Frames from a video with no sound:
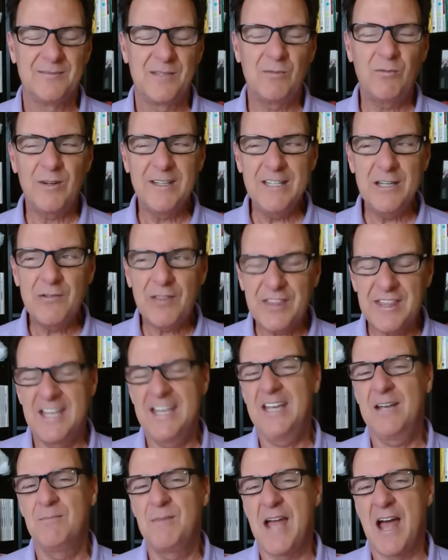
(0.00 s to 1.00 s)
but when you
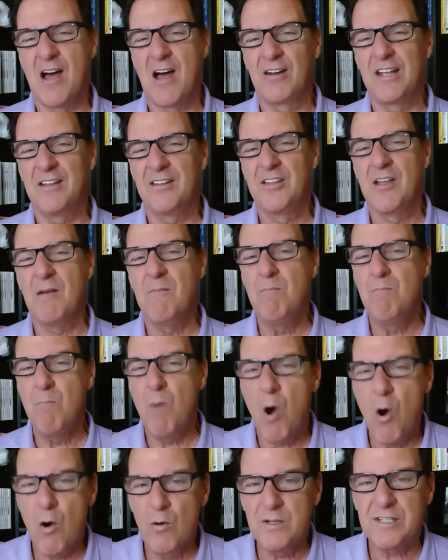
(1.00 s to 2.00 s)
think about it, the
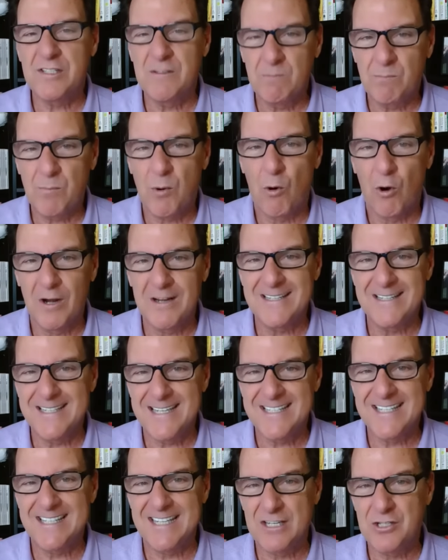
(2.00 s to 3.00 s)
most important
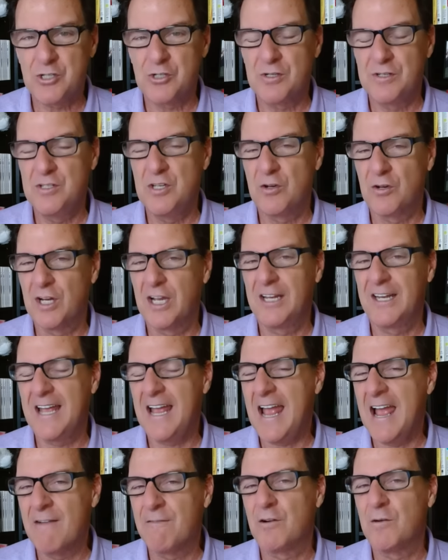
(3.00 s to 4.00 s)
decision you're going
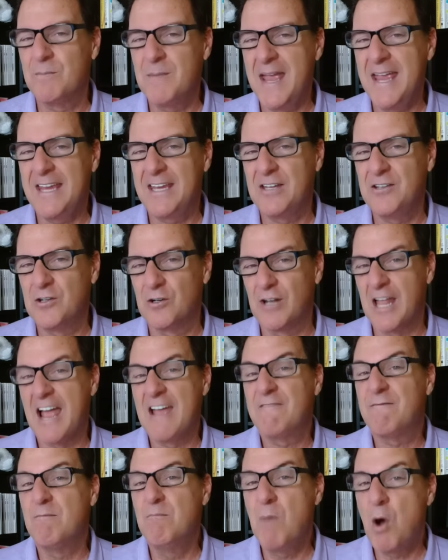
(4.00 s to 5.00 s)
to ever make in your
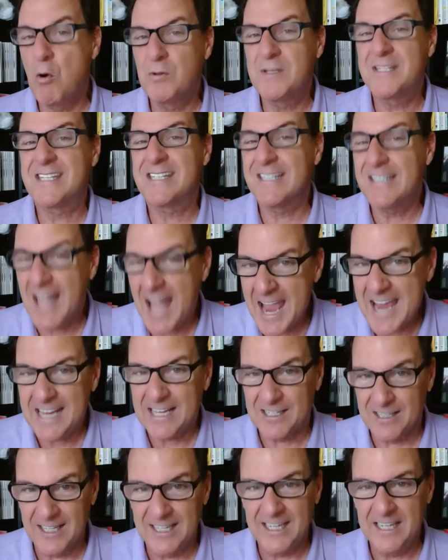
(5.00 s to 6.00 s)
life most
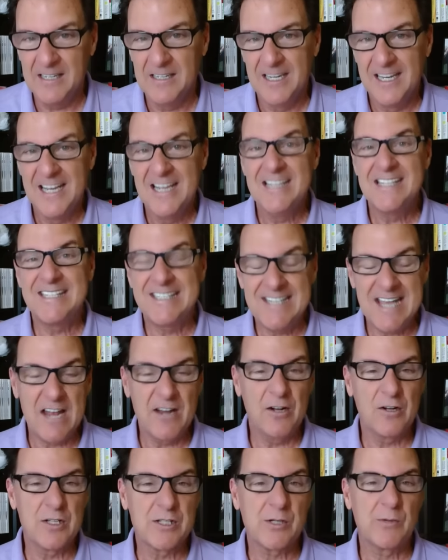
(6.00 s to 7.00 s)
likely
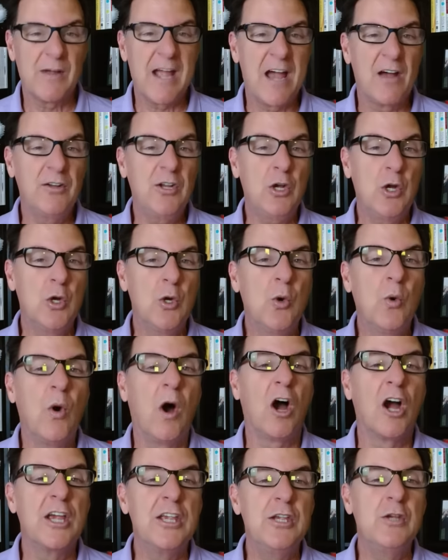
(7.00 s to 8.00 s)
centers around who
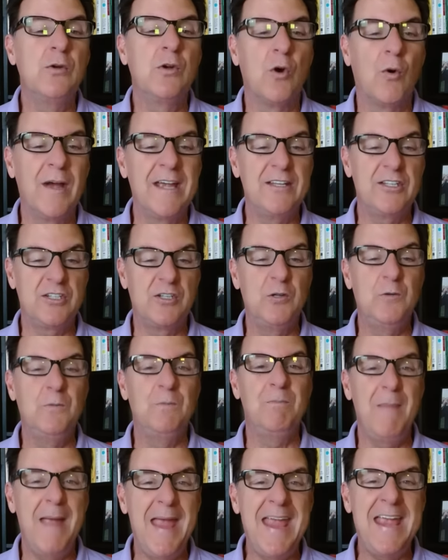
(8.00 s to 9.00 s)
are you going to
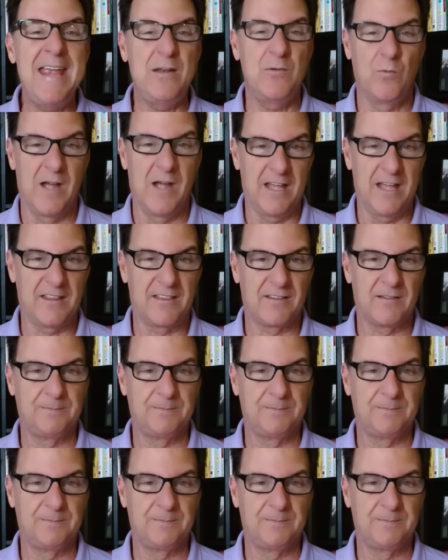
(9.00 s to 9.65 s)
mate with.